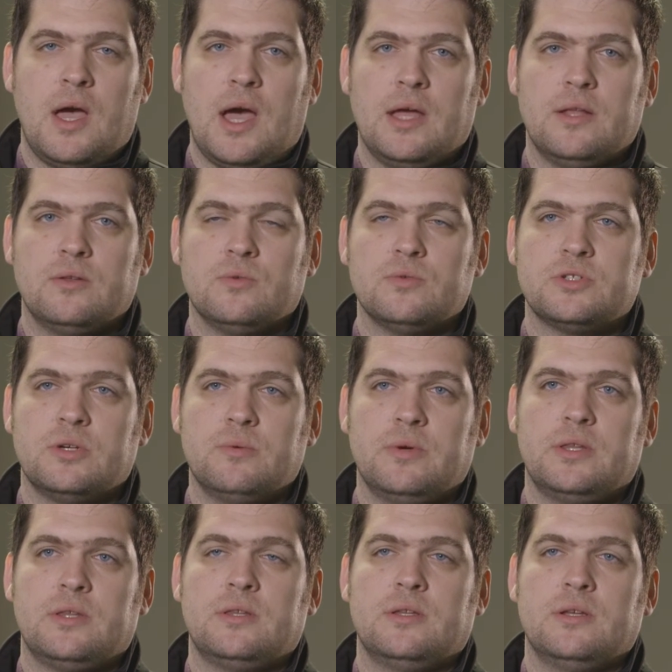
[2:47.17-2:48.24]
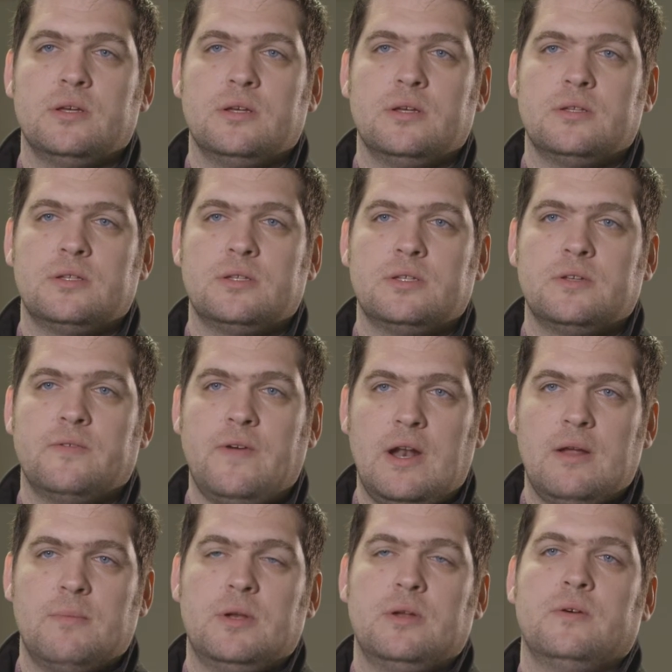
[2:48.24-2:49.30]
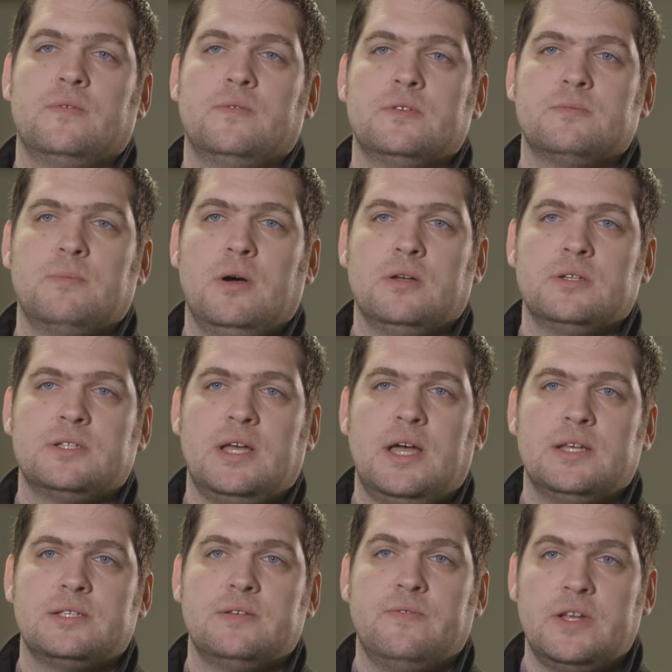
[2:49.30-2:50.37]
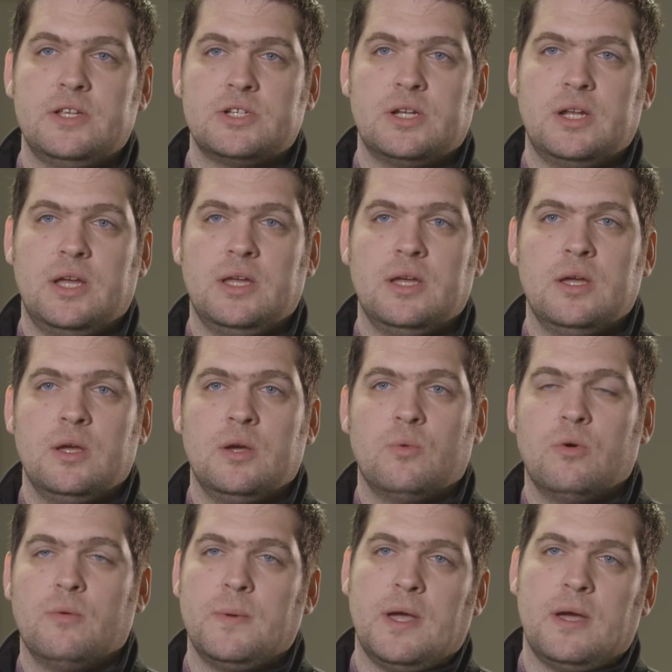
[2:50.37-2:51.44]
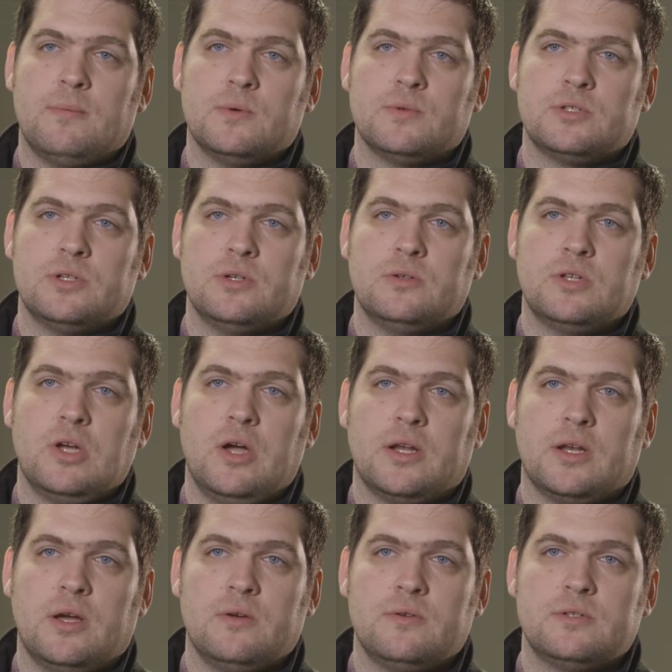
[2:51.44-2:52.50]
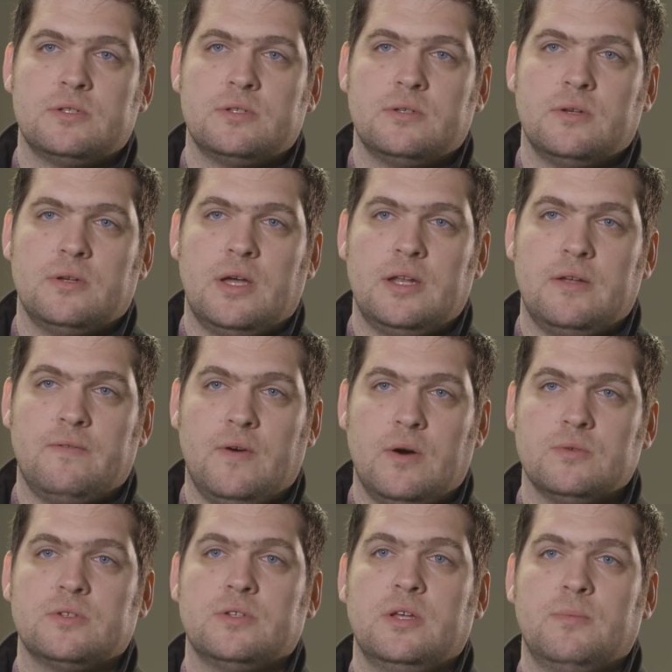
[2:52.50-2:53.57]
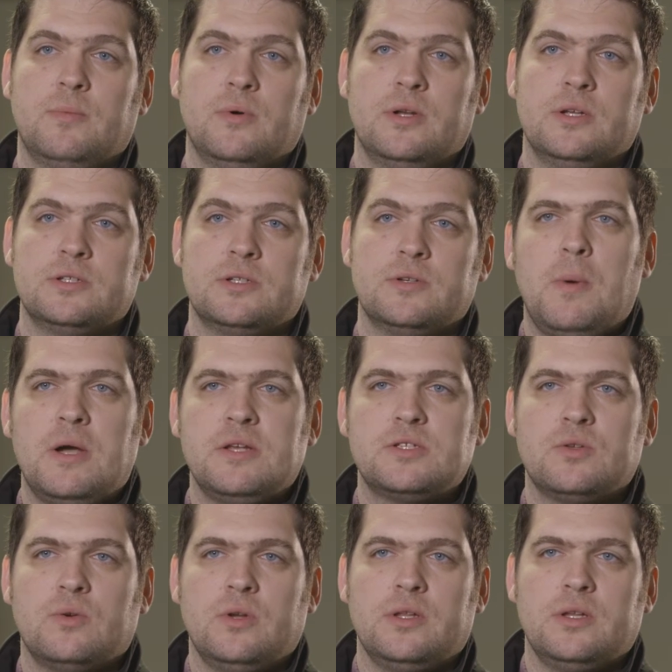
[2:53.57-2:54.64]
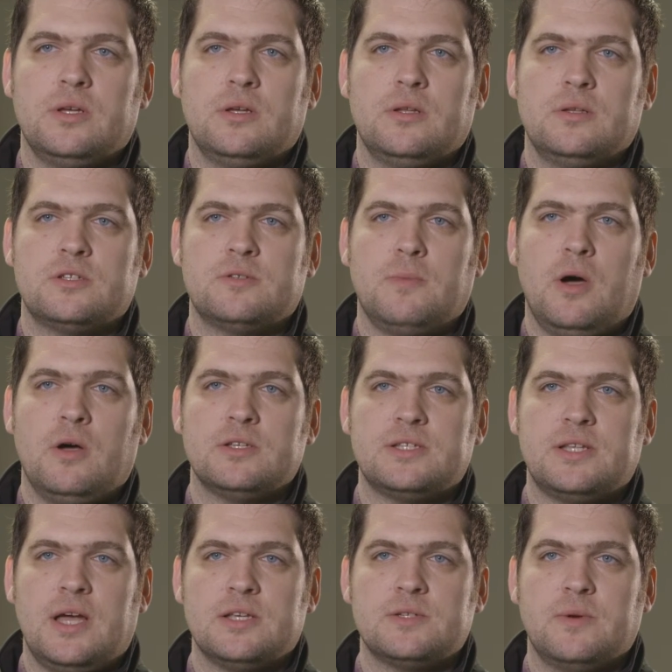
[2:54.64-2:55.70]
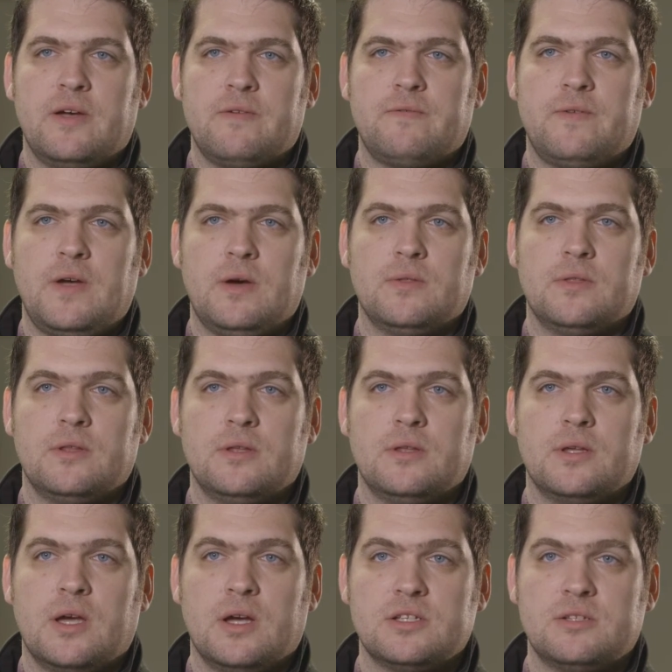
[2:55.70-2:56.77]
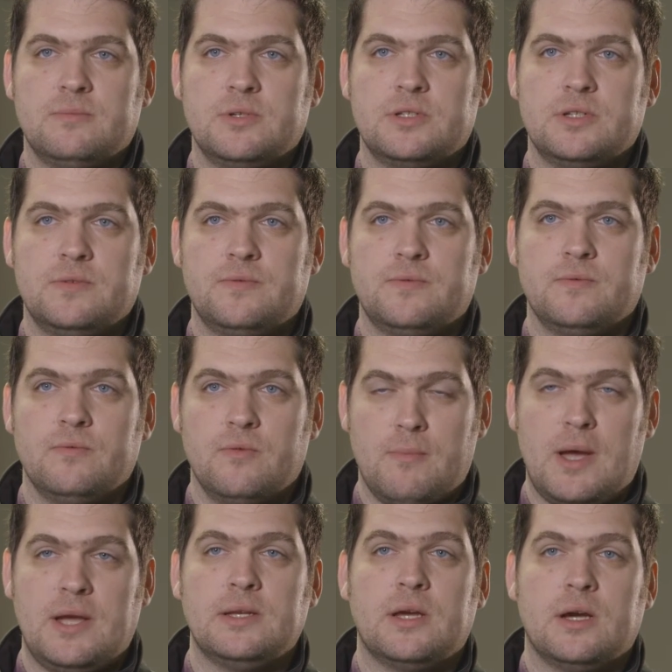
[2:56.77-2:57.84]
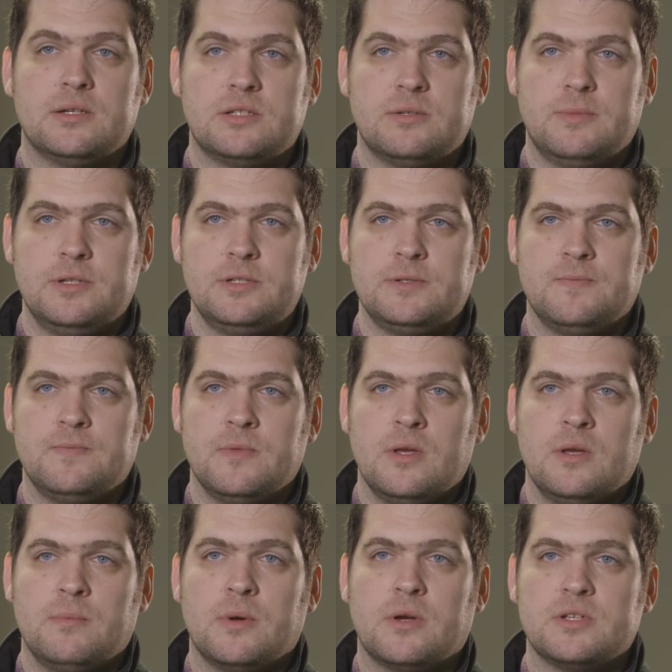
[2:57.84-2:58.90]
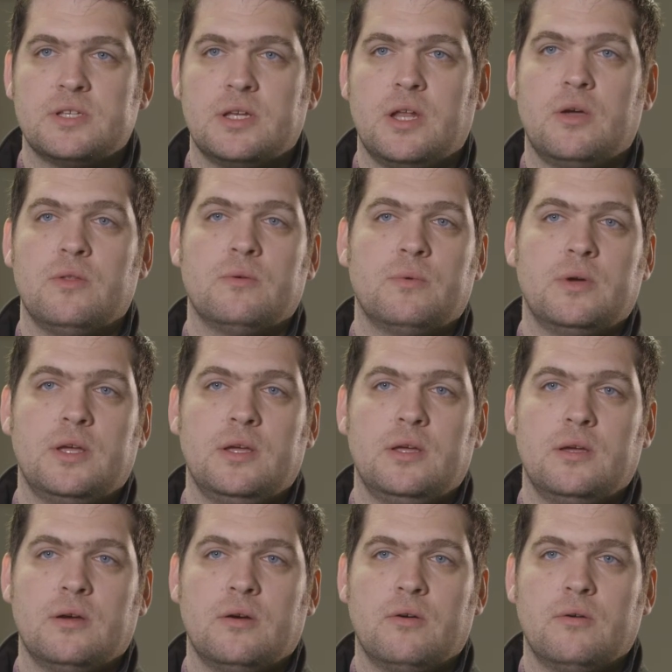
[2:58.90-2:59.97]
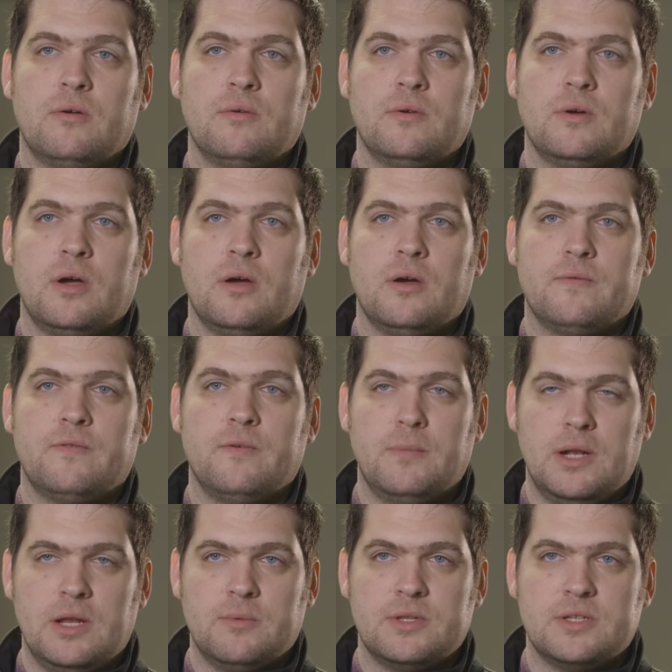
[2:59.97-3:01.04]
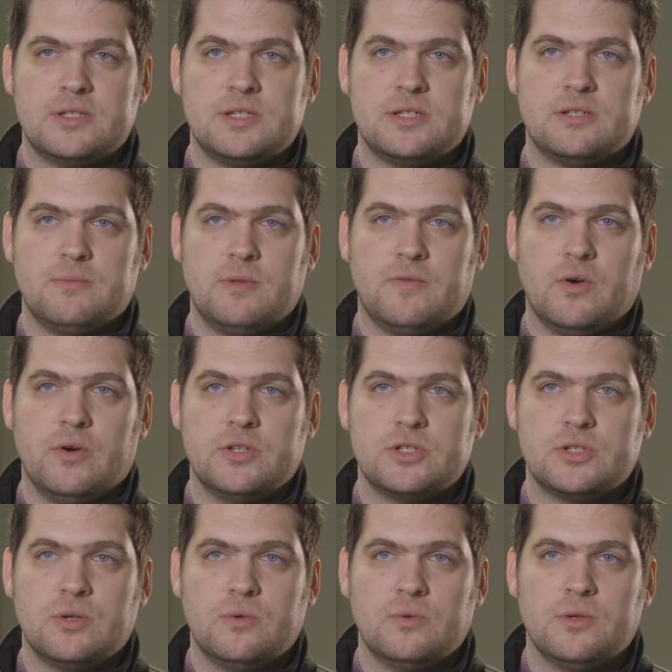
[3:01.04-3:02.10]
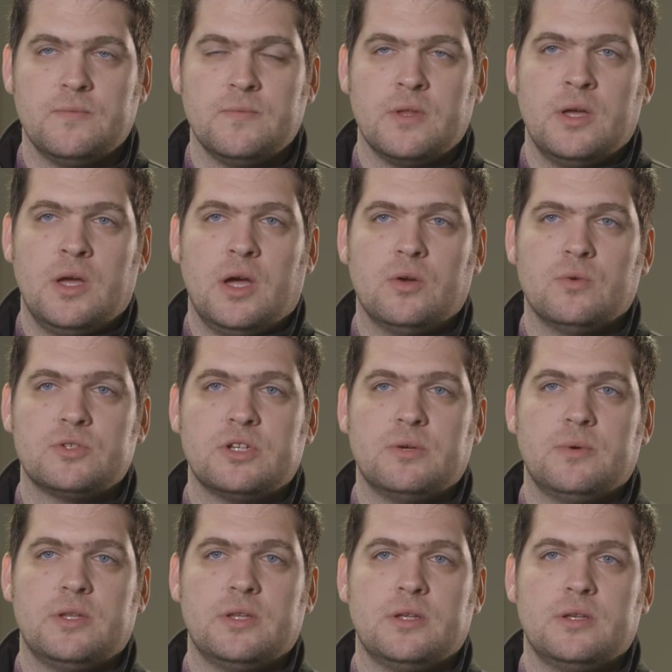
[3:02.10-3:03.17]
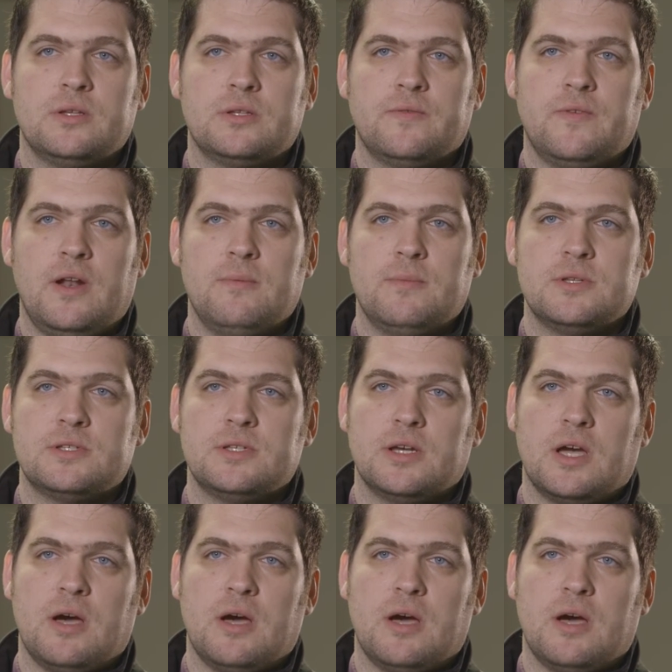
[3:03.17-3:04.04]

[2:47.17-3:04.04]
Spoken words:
And also with the development of the smart stats, eventually we'll be able to diagnose any faults on their boilers. By installing the smart stats, we have found that the customers have remained customers because they know that we are familiar with the system they've got installed. And also with the developments that are